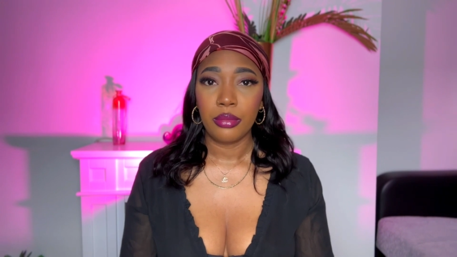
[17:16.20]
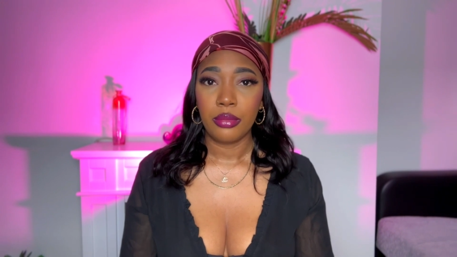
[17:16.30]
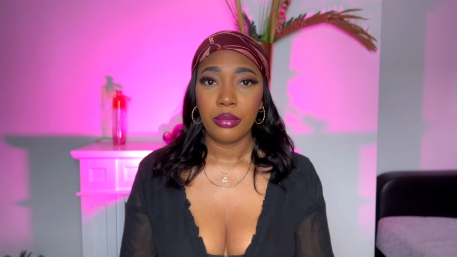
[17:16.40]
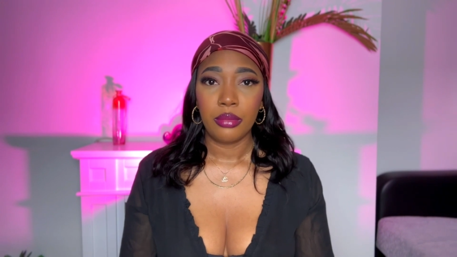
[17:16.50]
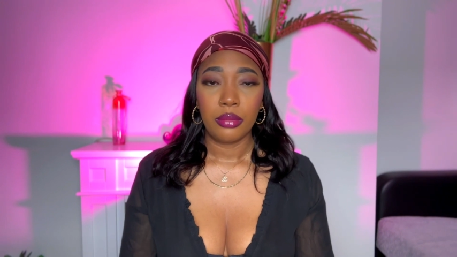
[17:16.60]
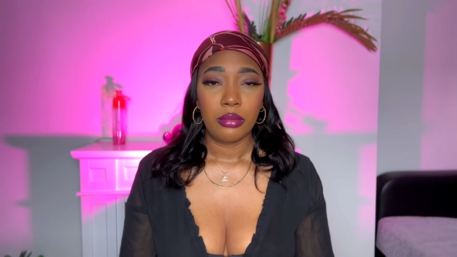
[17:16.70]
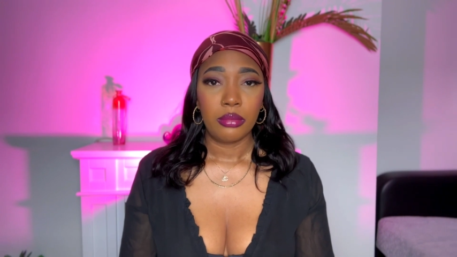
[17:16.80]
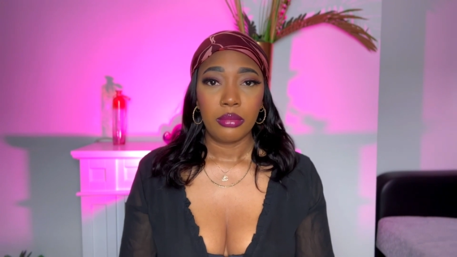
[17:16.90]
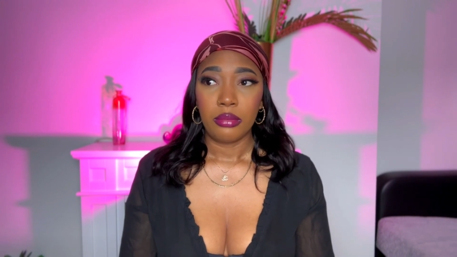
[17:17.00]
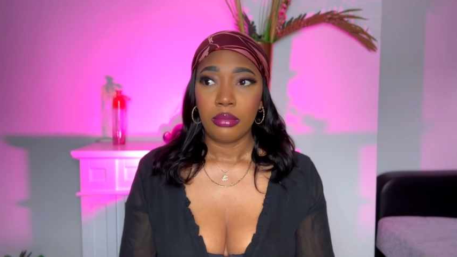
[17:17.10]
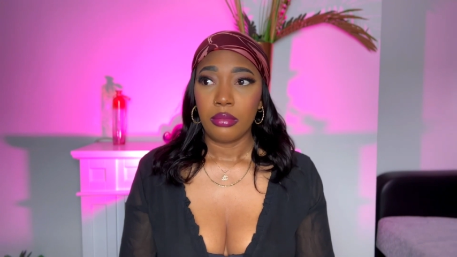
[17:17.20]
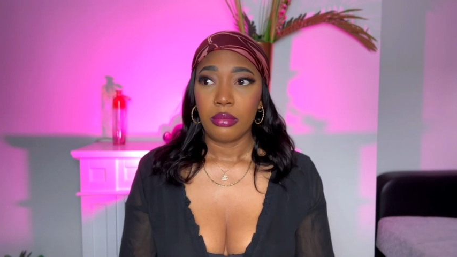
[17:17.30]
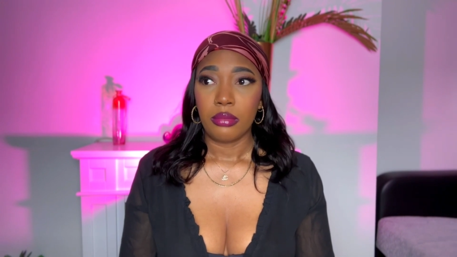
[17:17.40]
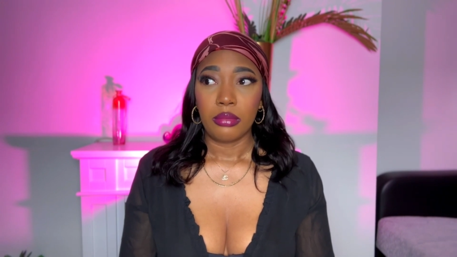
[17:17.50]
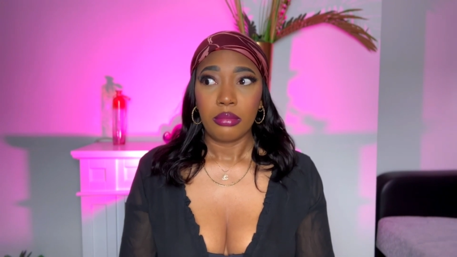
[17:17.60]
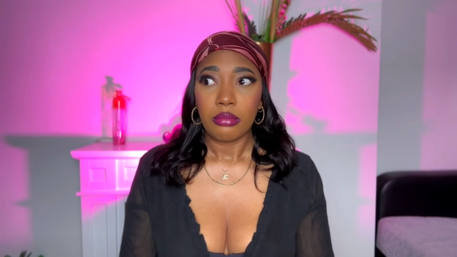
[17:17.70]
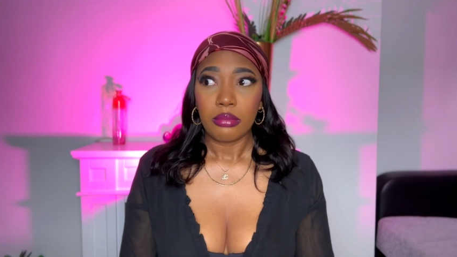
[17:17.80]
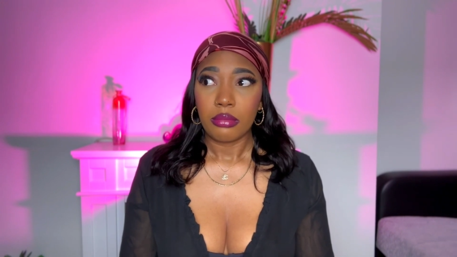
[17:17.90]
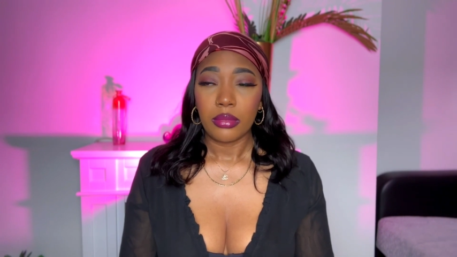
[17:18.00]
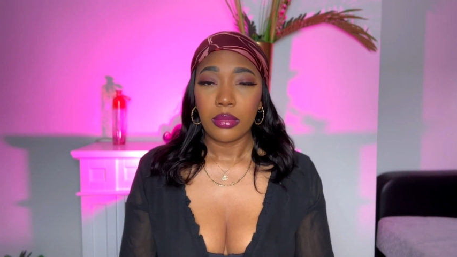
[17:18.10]

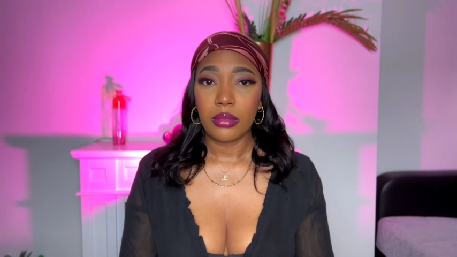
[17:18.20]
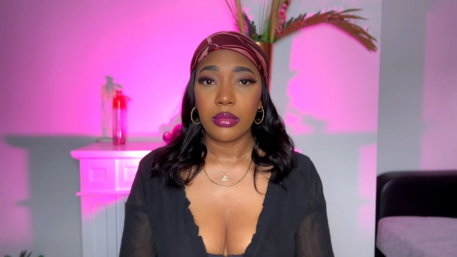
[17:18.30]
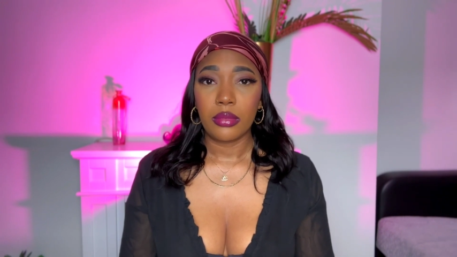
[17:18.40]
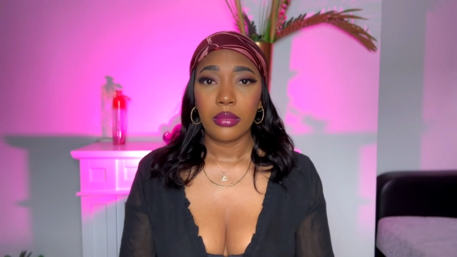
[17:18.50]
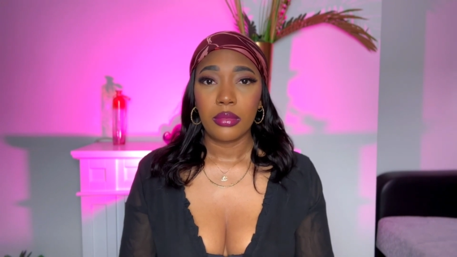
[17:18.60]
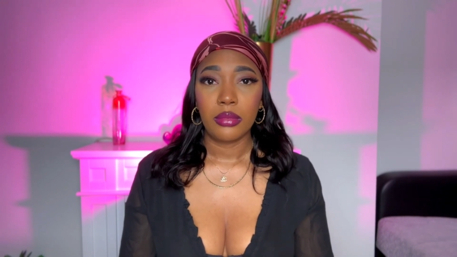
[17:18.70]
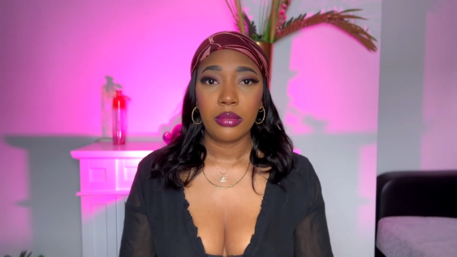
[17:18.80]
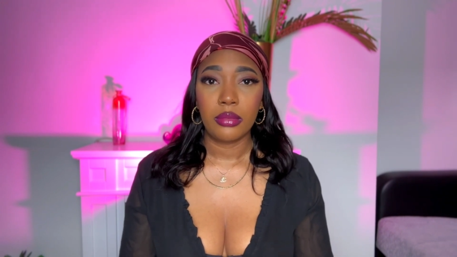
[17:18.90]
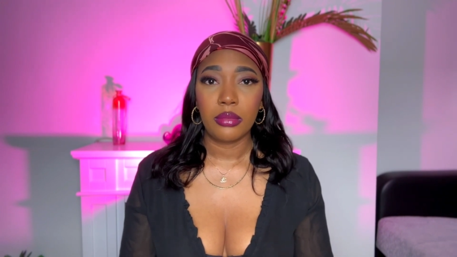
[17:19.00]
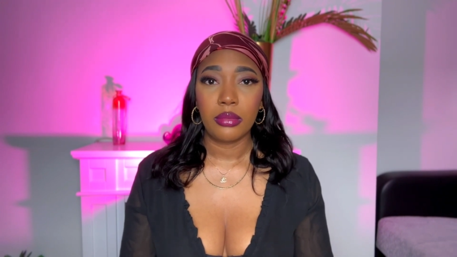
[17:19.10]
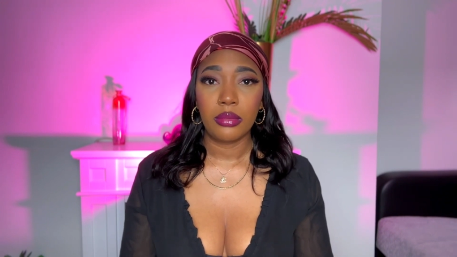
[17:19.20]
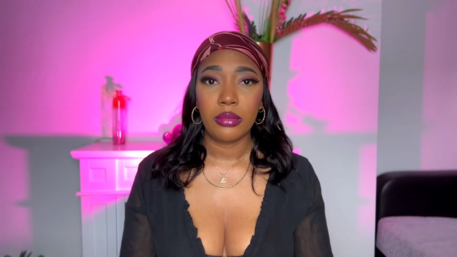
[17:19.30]
Nothing is said.